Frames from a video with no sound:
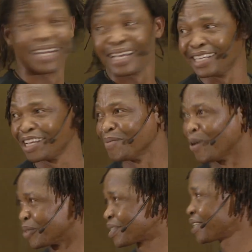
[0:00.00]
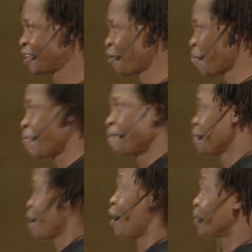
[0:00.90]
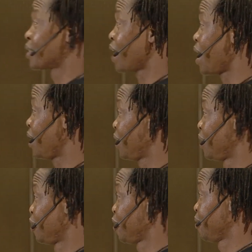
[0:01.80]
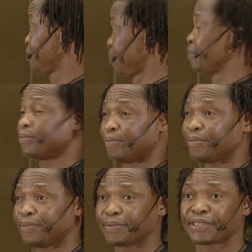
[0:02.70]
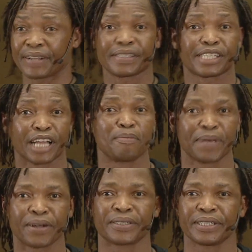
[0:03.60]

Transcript: in the most hostile transitional period in